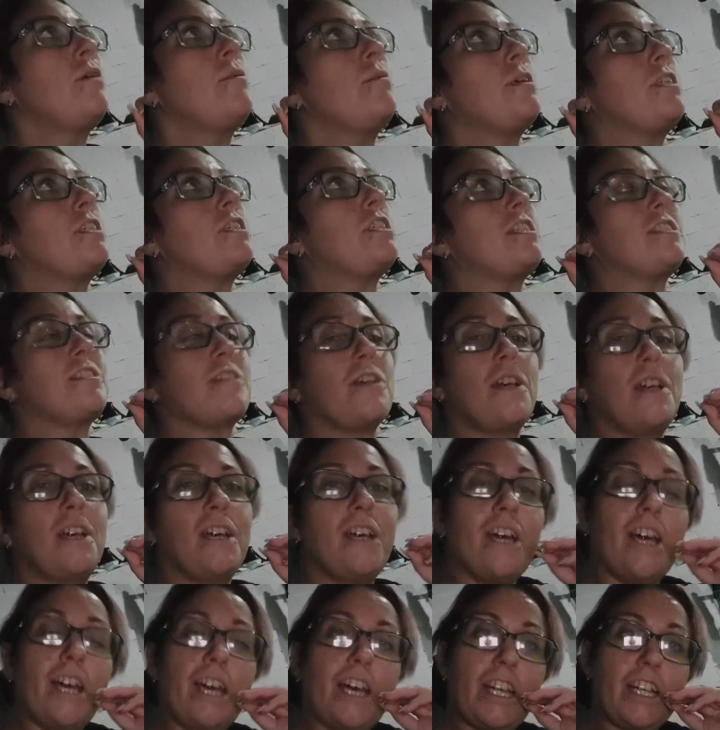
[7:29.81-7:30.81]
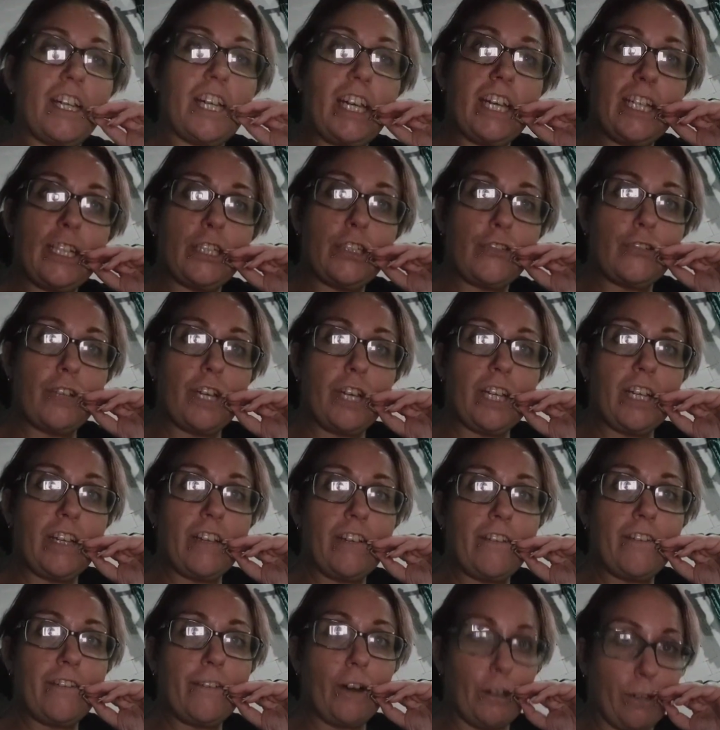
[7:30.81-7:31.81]
which is an Israeli
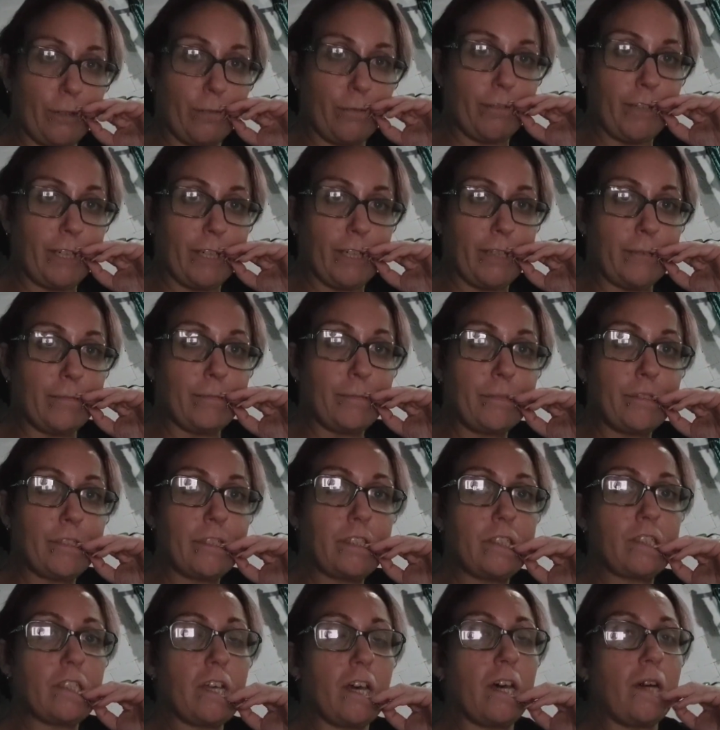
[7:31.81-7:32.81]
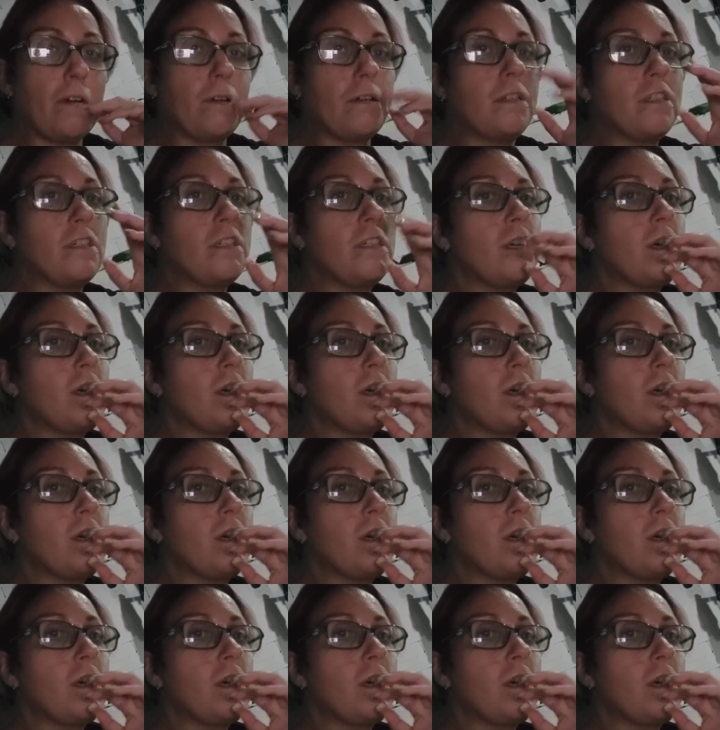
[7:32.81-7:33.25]
foreign film. So